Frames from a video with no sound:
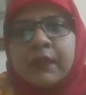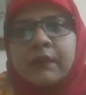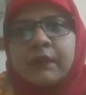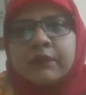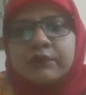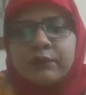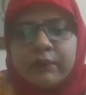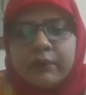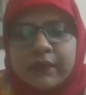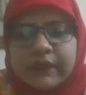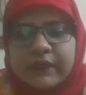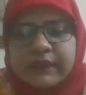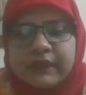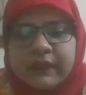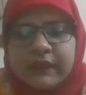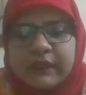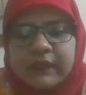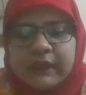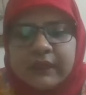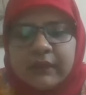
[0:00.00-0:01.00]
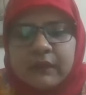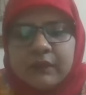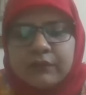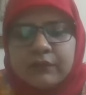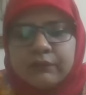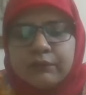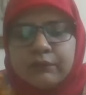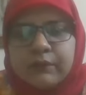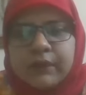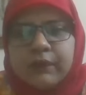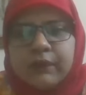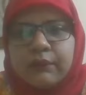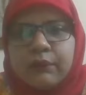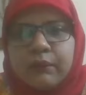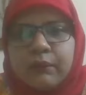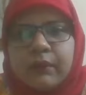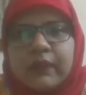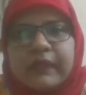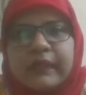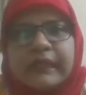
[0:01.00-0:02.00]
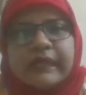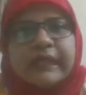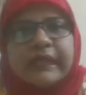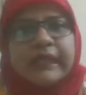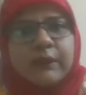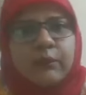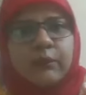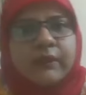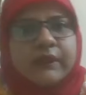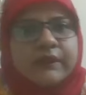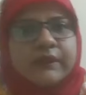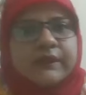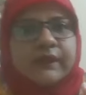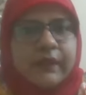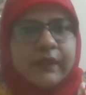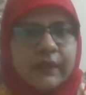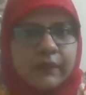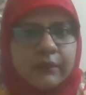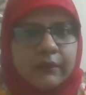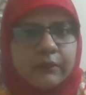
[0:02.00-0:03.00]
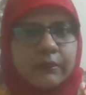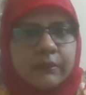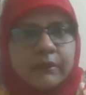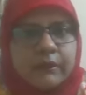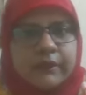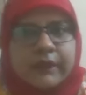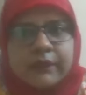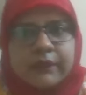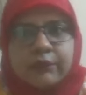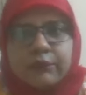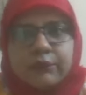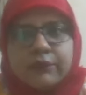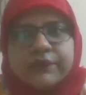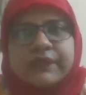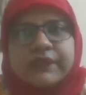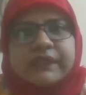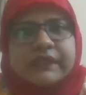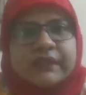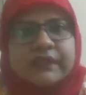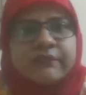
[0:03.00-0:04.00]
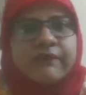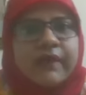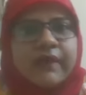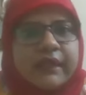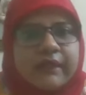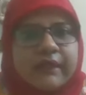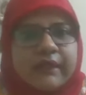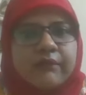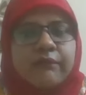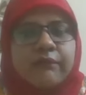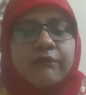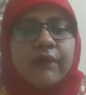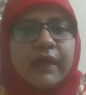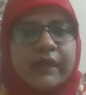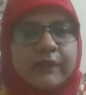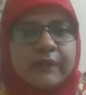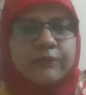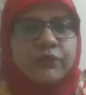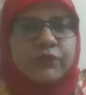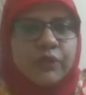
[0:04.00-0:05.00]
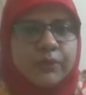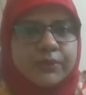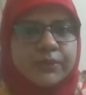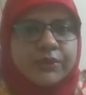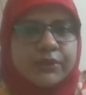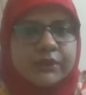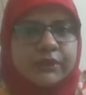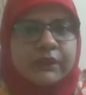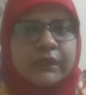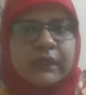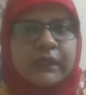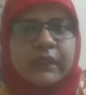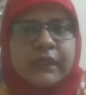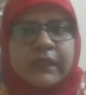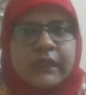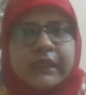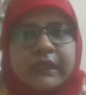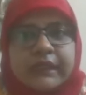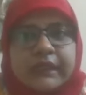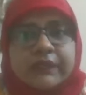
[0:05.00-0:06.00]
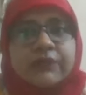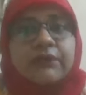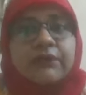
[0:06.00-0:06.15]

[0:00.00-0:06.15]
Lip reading: students say that students don't connect with the scenario. They don't justify that why absorption is